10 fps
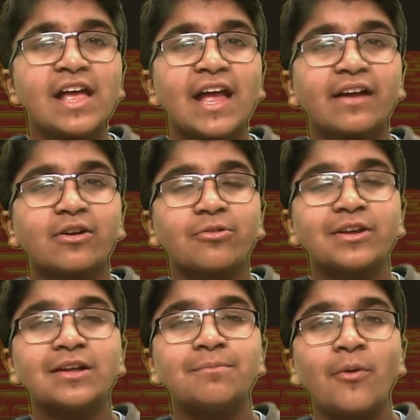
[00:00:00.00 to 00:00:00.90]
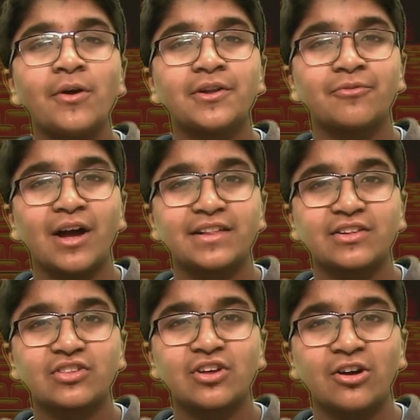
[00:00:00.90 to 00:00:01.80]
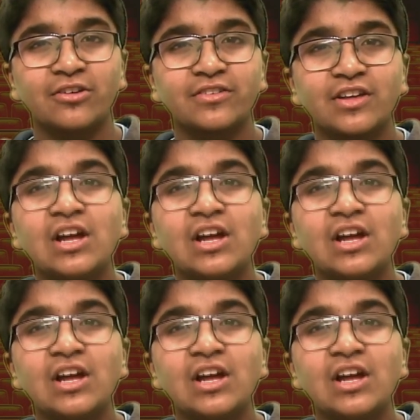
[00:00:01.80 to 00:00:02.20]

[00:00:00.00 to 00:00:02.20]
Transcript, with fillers: and Karina Boyd in Rising Stars.